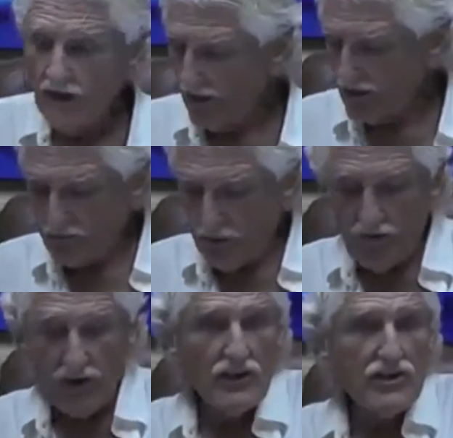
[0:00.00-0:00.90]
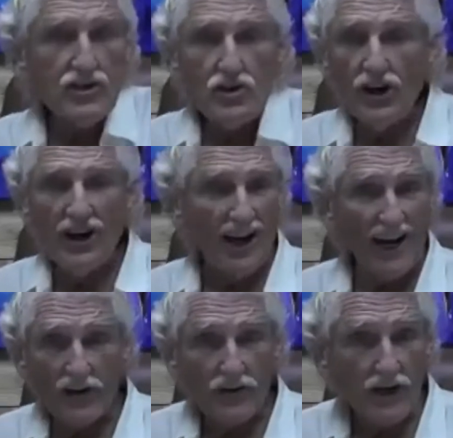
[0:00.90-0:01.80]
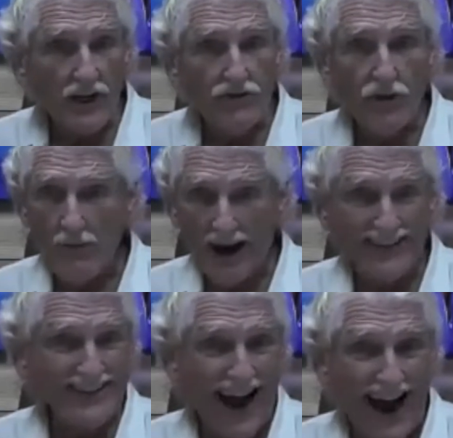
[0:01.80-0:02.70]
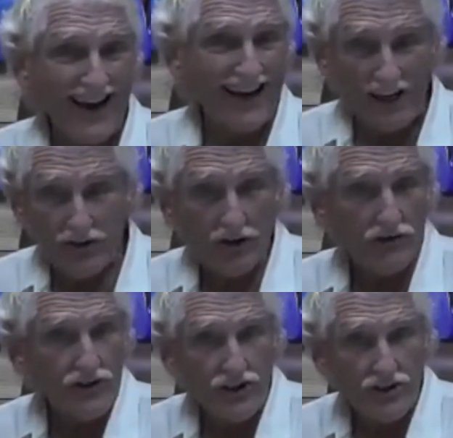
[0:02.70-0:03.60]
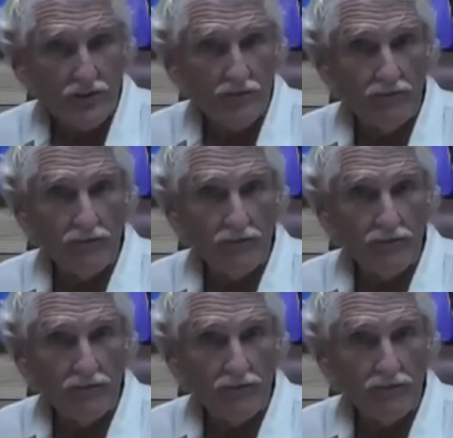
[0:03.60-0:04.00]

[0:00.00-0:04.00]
It's perfectly suited electrically for man's high electrical system.